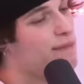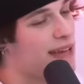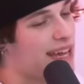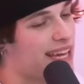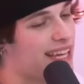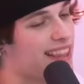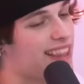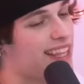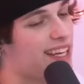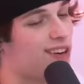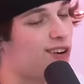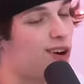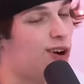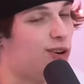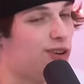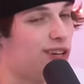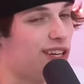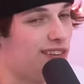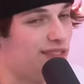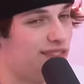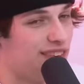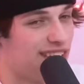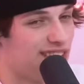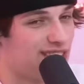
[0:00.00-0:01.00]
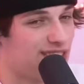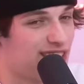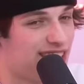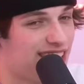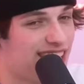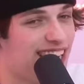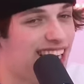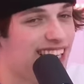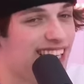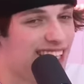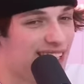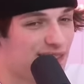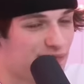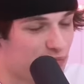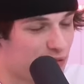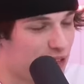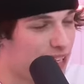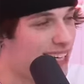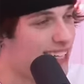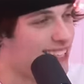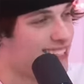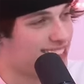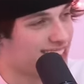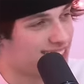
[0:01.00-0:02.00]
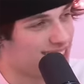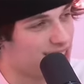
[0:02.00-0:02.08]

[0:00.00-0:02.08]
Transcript: make their own invention and then bring it to